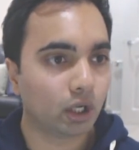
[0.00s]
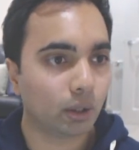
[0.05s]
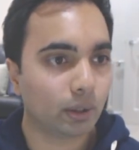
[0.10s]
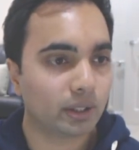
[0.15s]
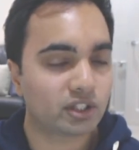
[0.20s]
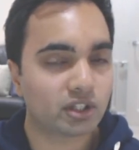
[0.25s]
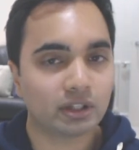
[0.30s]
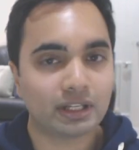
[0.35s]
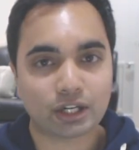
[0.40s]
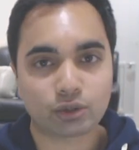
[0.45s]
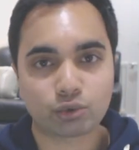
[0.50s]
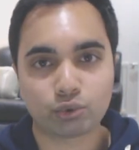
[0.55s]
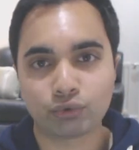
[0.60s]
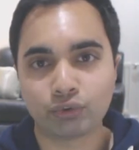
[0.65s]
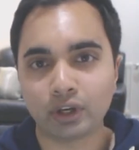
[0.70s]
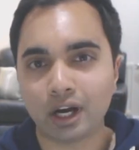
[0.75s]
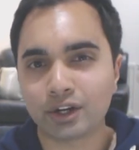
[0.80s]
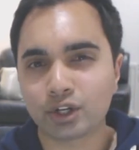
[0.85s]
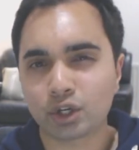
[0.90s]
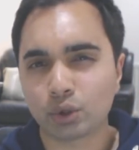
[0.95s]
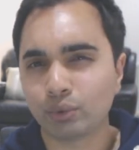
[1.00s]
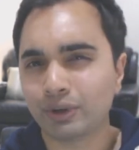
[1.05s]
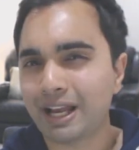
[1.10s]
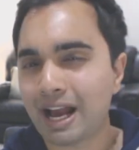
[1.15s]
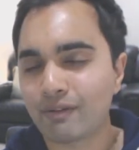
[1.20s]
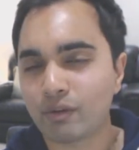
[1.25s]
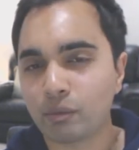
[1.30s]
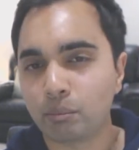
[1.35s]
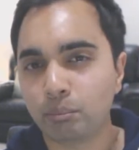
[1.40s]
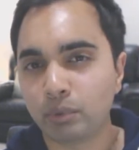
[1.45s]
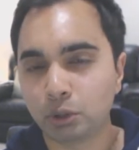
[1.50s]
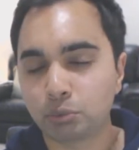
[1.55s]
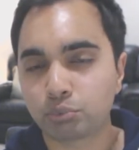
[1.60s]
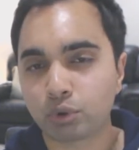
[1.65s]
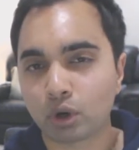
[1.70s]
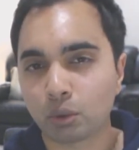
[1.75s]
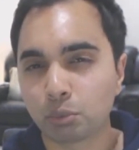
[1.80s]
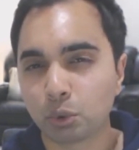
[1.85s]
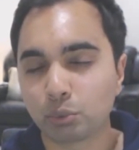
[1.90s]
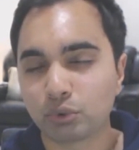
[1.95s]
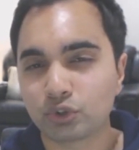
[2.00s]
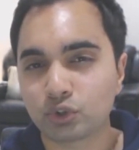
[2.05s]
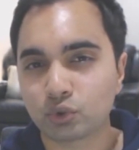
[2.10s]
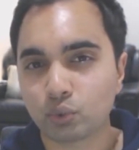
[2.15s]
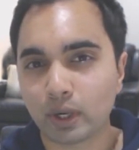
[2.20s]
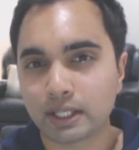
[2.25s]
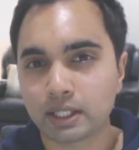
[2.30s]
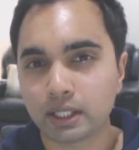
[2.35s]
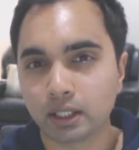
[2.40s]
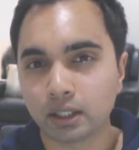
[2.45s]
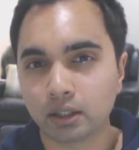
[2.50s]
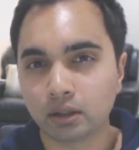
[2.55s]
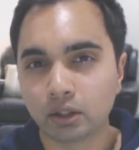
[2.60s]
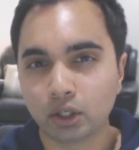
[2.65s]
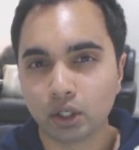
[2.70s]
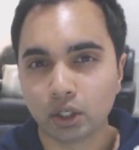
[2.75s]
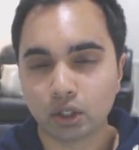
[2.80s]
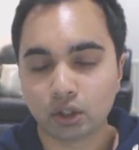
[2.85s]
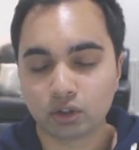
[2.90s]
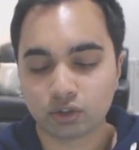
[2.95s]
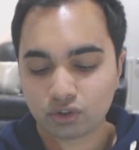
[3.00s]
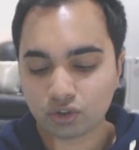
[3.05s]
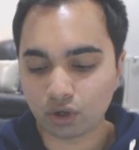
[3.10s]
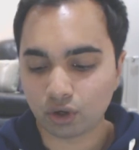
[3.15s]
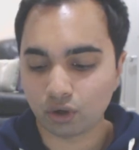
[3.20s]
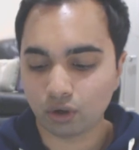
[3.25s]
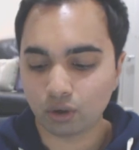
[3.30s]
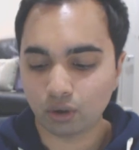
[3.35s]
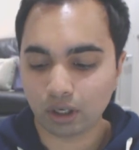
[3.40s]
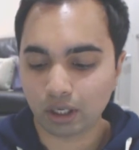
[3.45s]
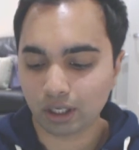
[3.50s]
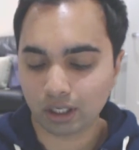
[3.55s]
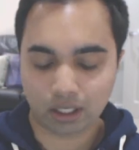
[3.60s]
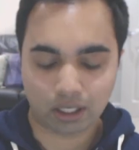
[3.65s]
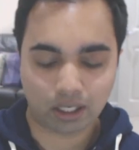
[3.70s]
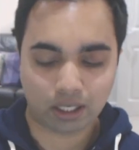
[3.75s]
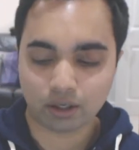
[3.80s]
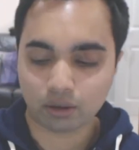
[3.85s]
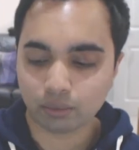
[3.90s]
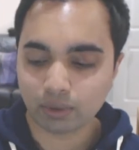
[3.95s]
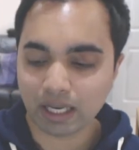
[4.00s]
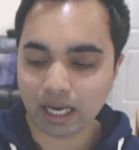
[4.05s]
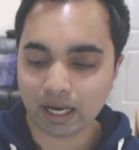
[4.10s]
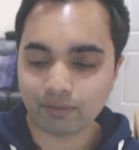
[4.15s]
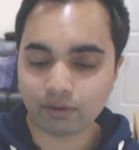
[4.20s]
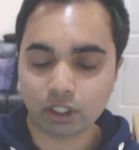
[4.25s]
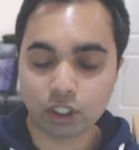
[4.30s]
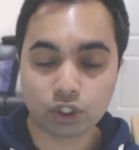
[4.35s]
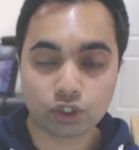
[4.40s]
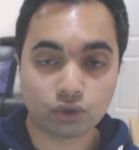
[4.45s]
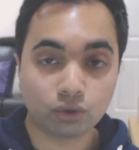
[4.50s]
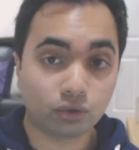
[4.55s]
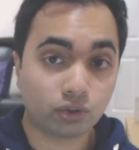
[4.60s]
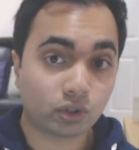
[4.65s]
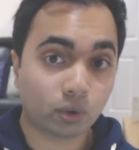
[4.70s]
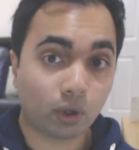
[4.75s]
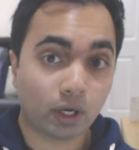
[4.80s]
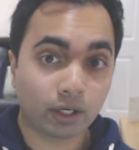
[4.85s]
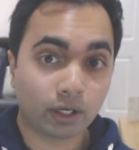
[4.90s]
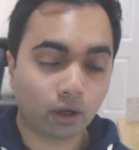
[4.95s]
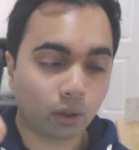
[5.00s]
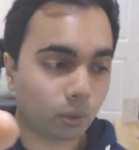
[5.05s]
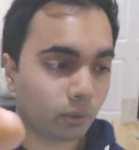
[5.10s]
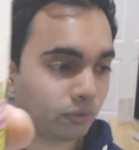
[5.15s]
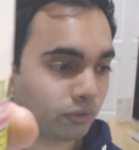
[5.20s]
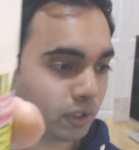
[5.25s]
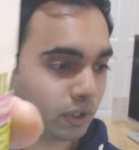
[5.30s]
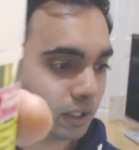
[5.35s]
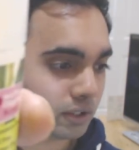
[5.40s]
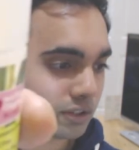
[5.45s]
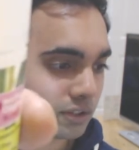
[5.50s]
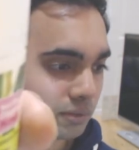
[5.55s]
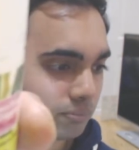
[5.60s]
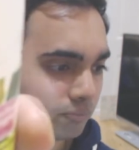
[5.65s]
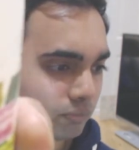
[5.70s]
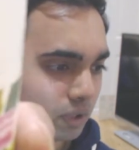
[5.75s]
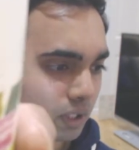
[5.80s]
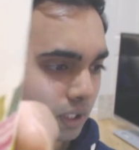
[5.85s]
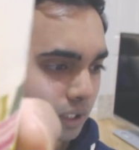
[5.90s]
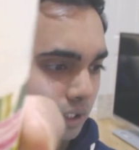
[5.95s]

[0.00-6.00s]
you know, it's a natural thing. I don't really have a big problem with sweating, so I don't really have an issue. So I go with this.